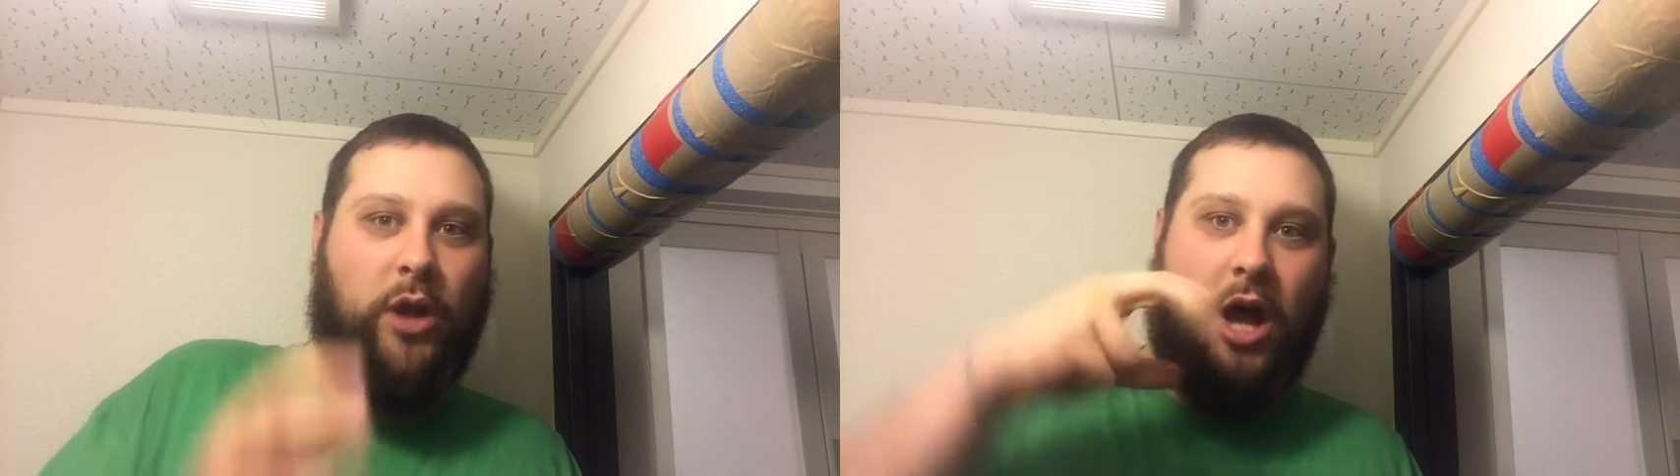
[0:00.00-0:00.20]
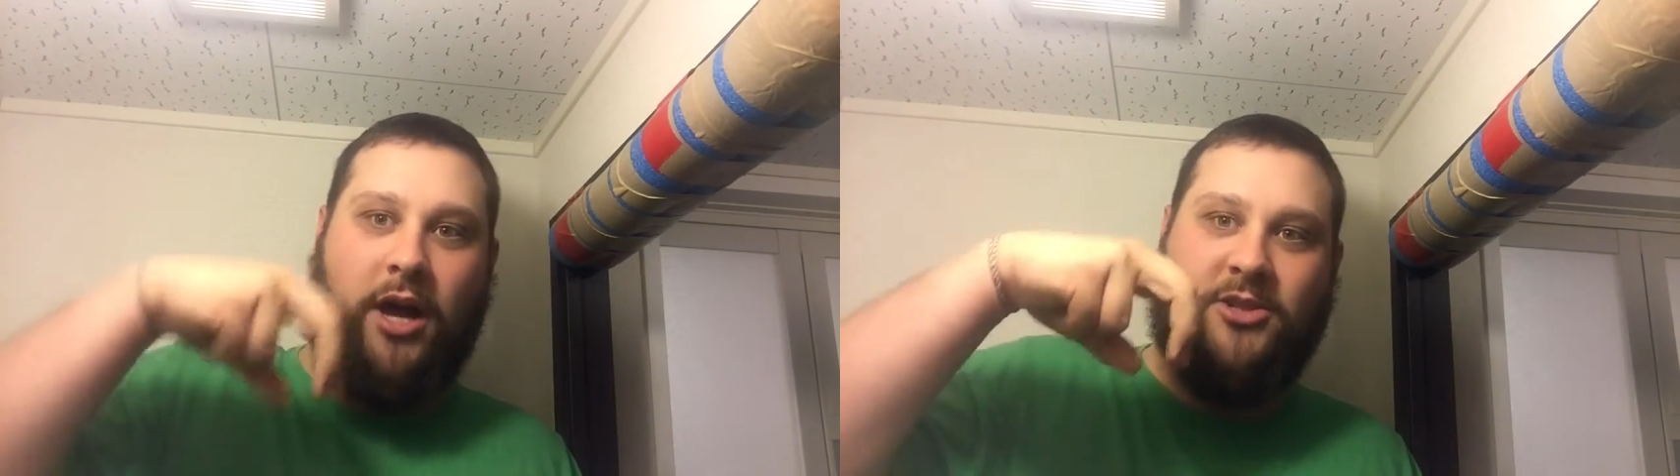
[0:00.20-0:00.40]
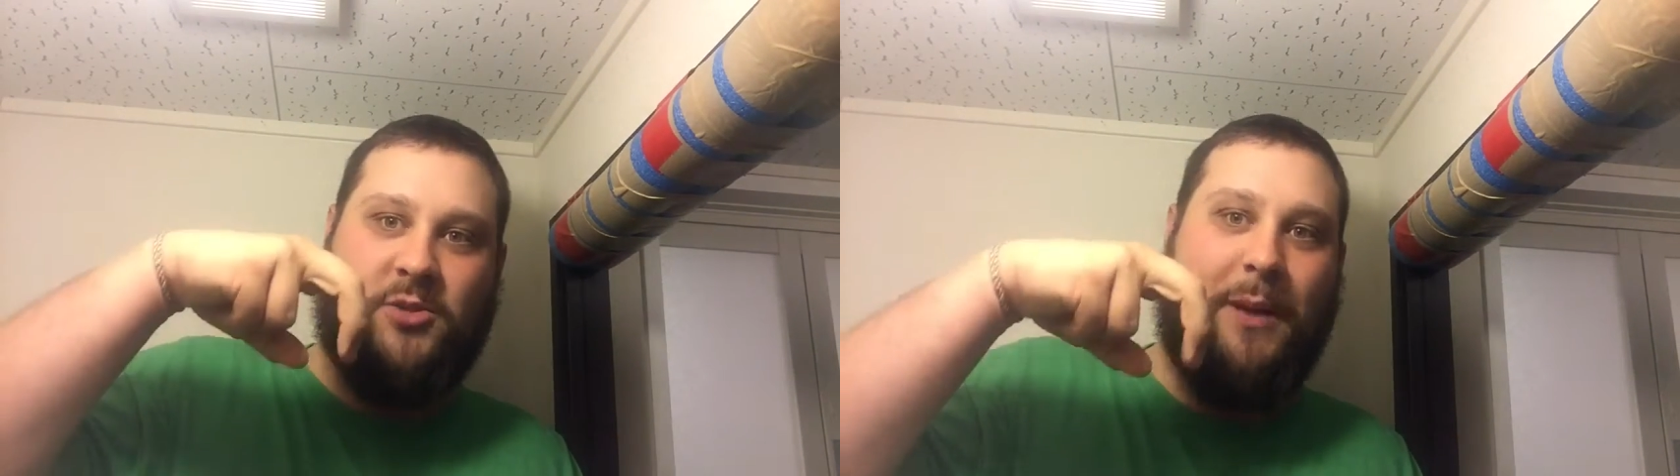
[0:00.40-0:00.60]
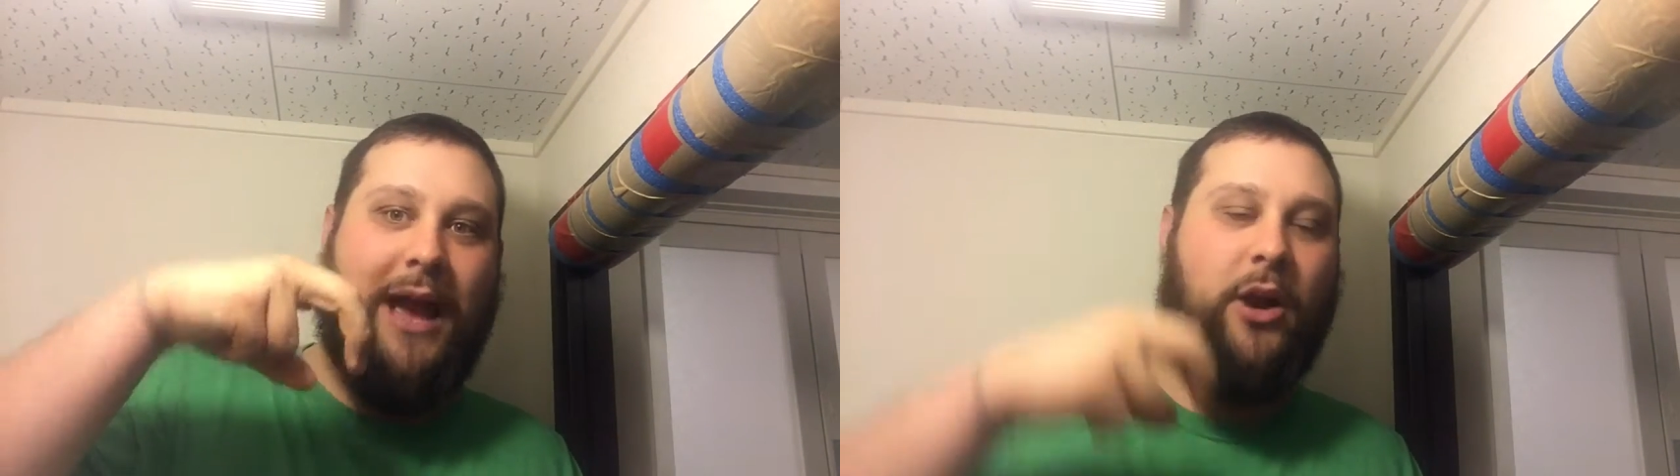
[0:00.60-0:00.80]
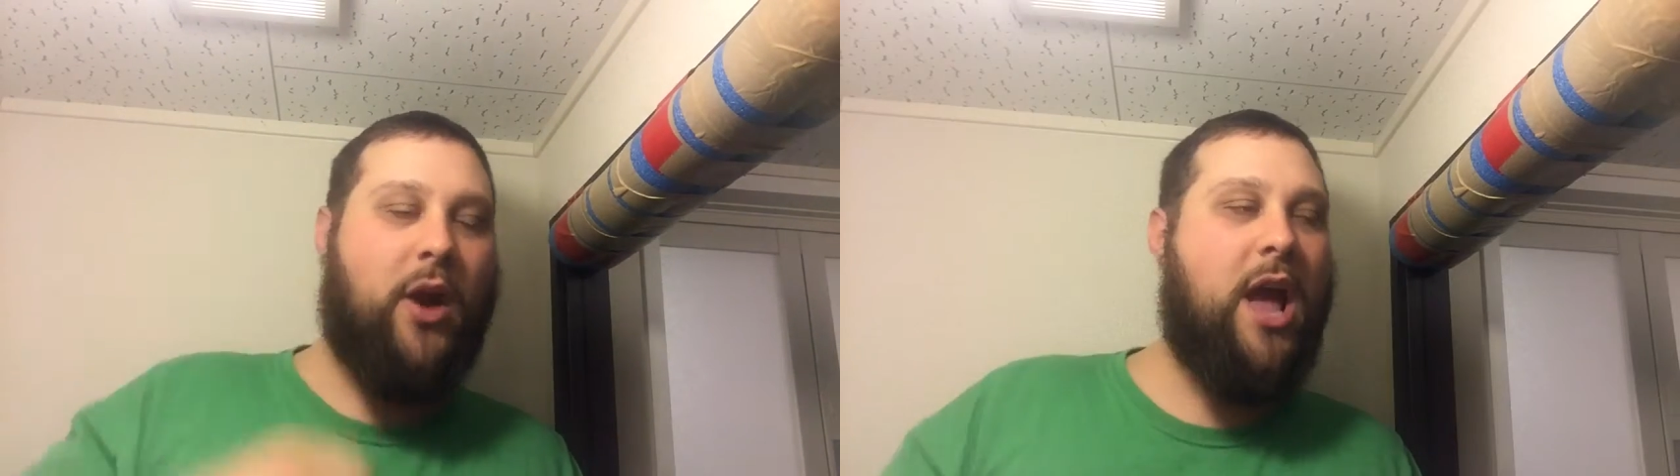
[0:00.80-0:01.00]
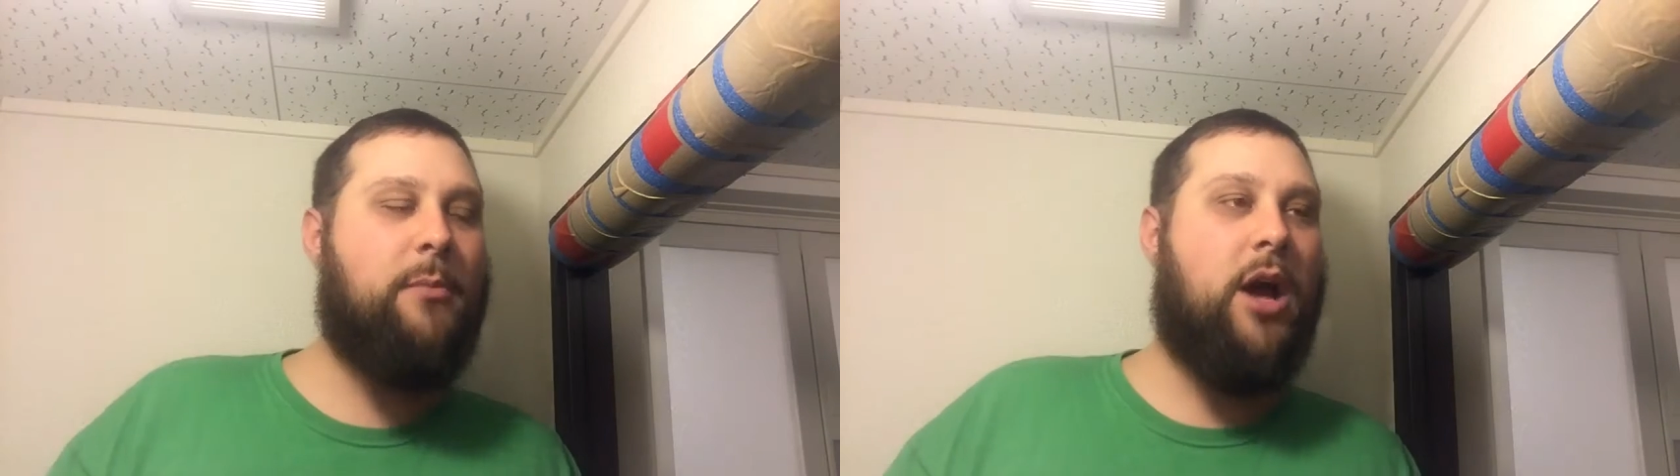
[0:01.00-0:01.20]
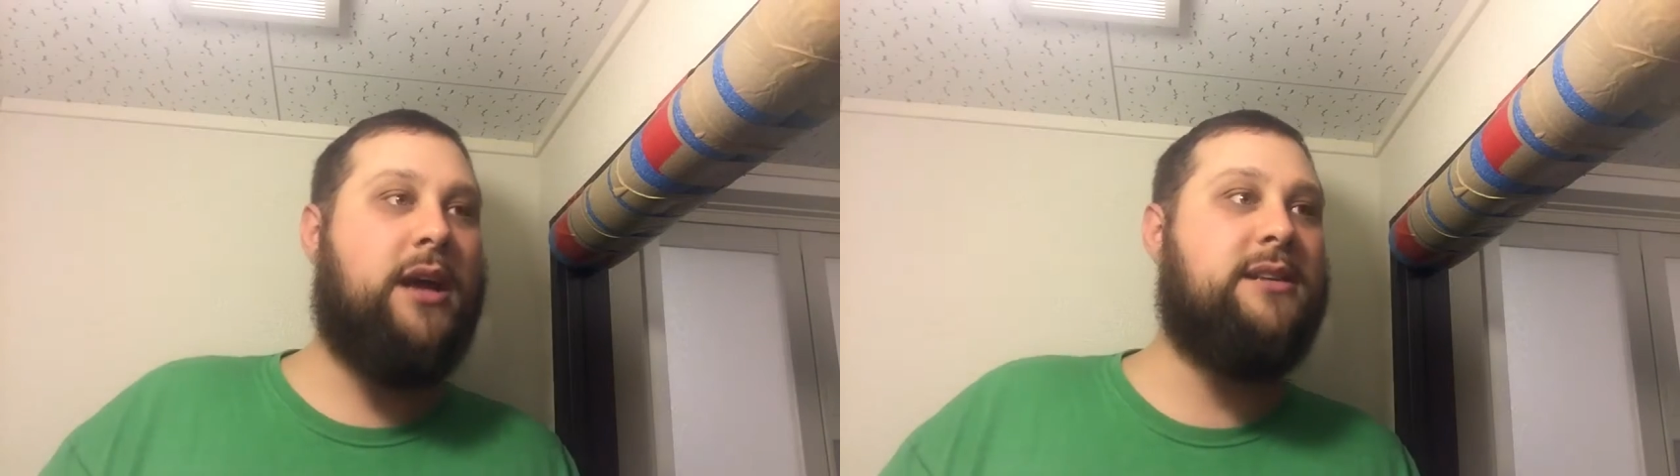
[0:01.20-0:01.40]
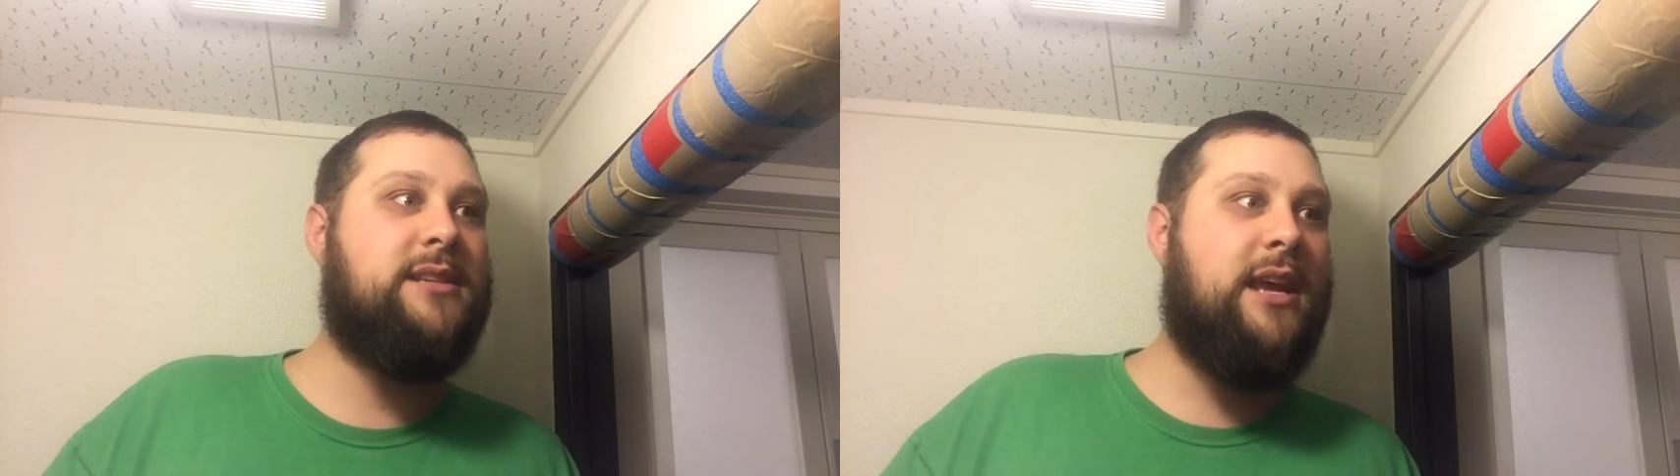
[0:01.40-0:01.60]
hunchback
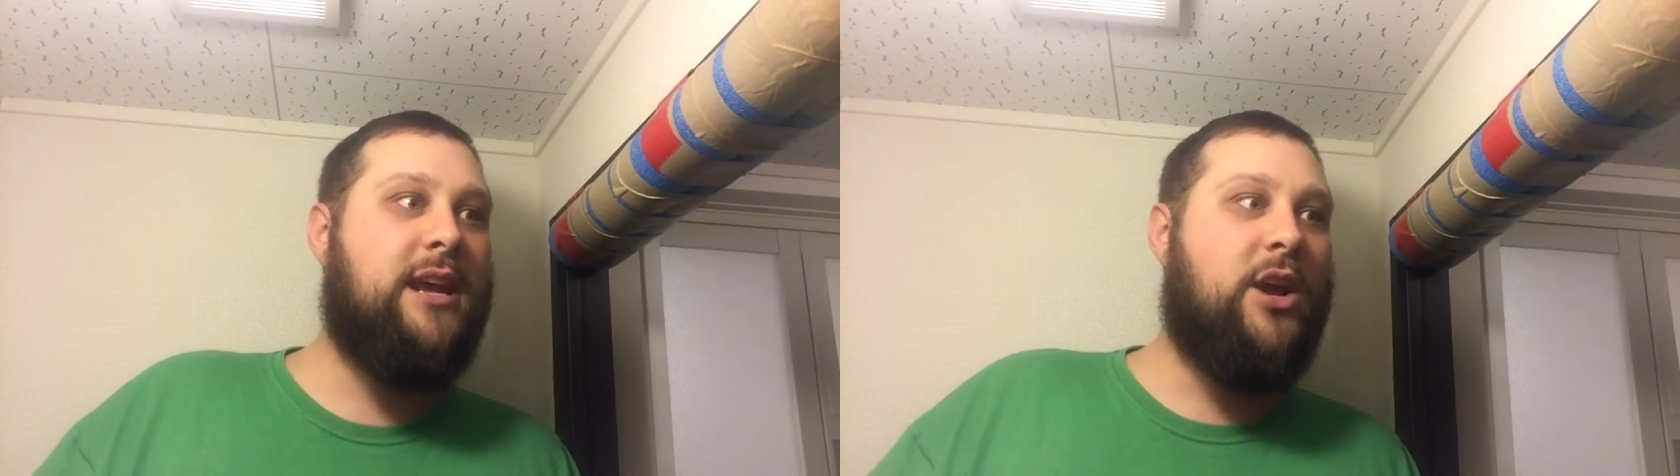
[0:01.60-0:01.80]
grandmas